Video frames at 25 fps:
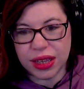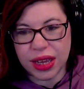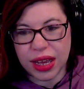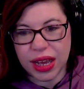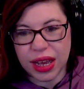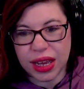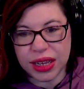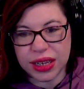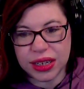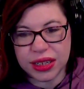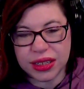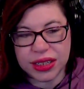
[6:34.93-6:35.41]

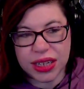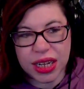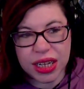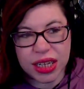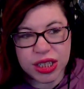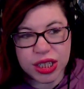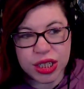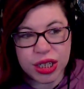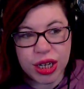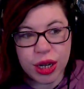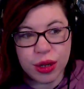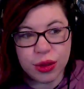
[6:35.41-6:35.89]
Uh,
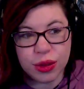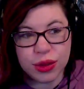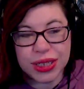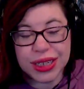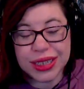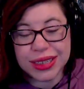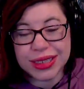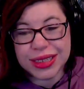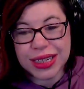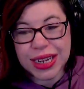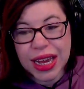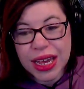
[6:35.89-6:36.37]
does note
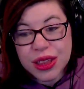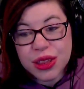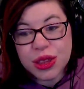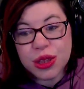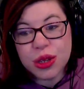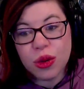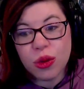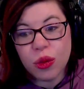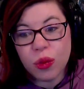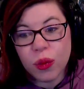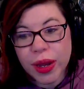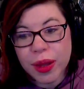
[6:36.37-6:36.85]

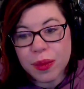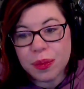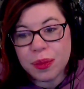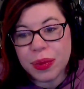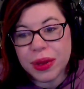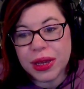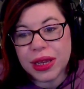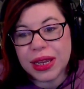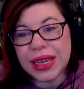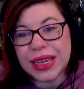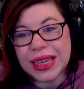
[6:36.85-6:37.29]
Death Grip